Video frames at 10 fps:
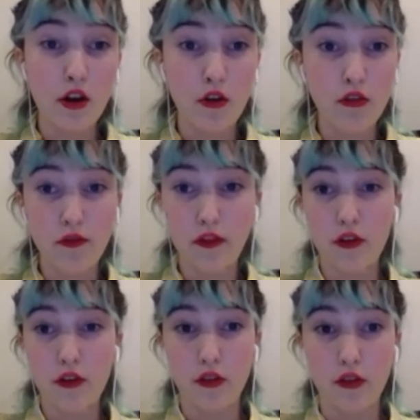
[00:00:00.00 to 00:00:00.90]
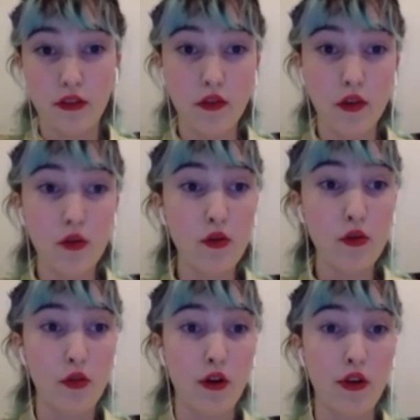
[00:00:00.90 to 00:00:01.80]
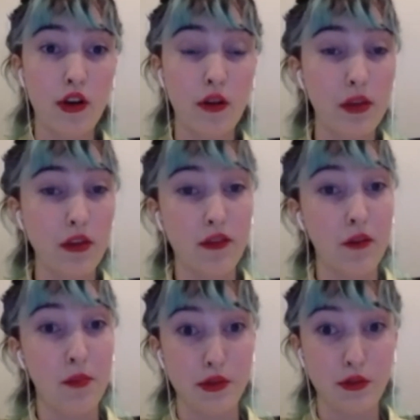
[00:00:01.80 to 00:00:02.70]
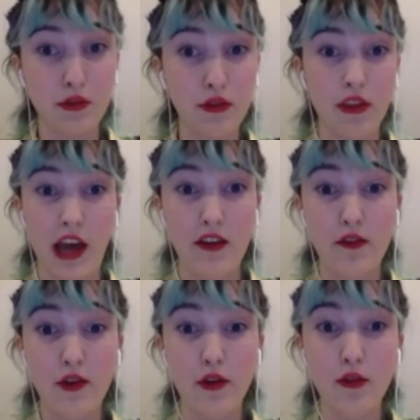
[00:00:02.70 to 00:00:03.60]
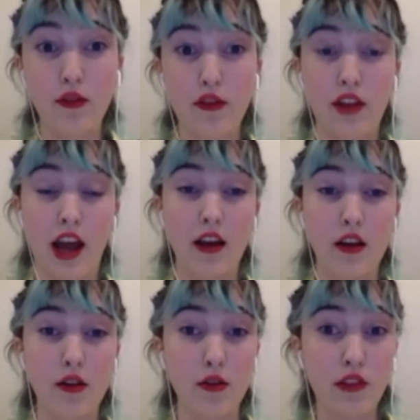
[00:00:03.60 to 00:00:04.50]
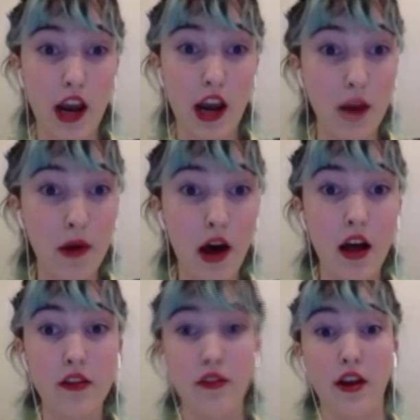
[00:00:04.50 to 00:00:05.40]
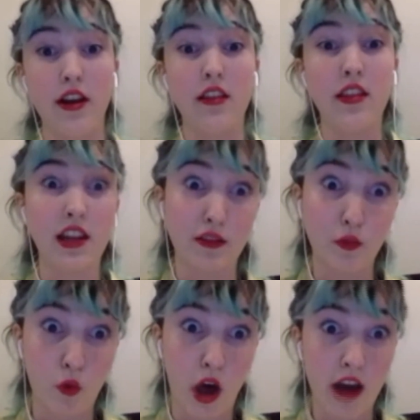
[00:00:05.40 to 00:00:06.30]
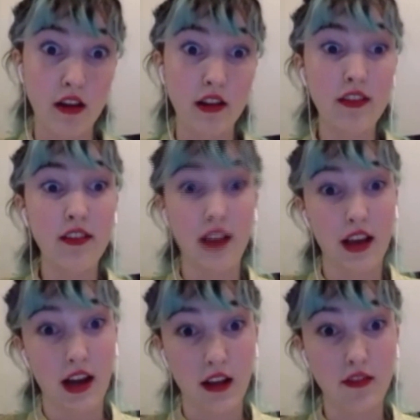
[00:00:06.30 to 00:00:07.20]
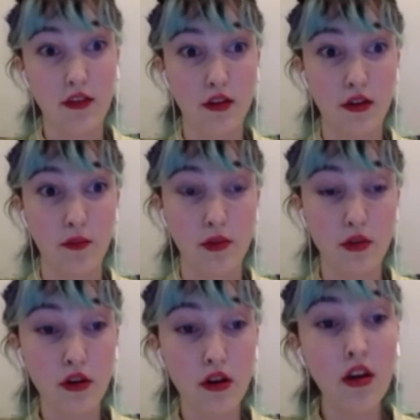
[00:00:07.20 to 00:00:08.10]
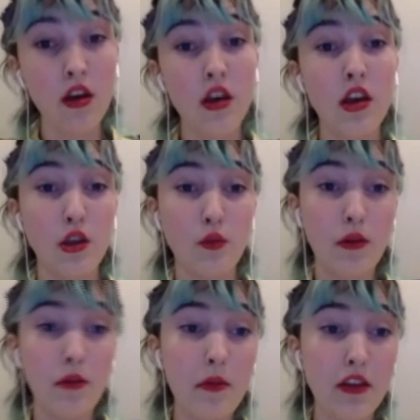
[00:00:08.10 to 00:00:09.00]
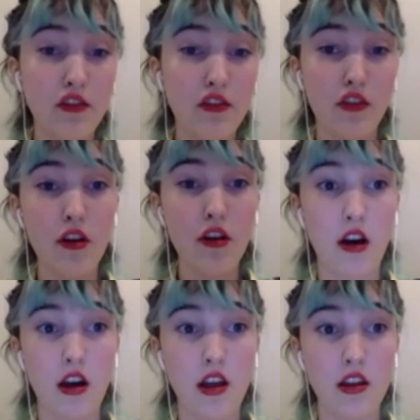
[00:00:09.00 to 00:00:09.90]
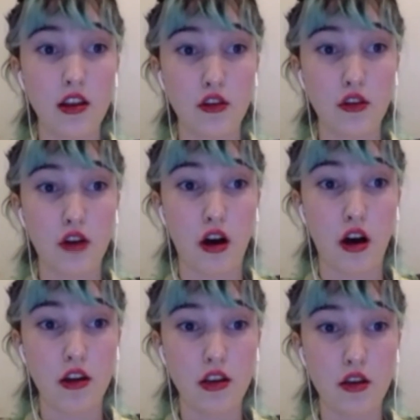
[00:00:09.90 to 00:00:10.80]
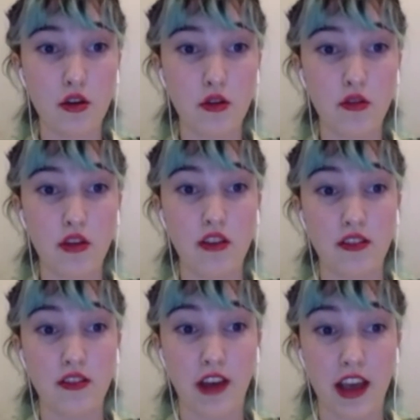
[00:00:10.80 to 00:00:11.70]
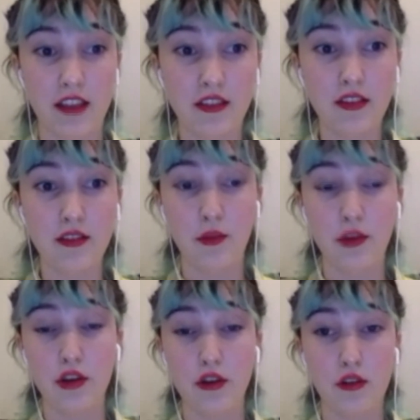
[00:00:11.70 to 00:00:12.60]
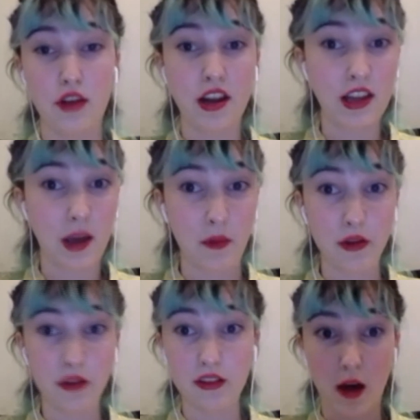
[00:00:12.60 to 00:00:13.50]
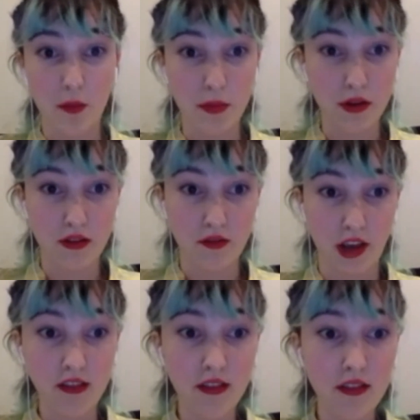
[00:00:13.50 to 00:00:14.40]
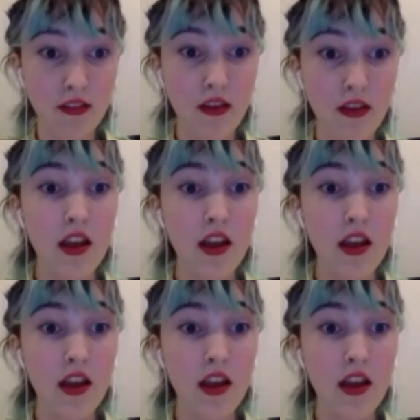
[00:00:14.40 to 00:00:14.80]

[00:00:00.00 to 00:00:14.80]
a note for those of you who are going to be using Bluetooth headphones, so that includes AirPods or anything that's wireless that connects to your computer. You want to make sure on your audio devices when you're creating that multi-output device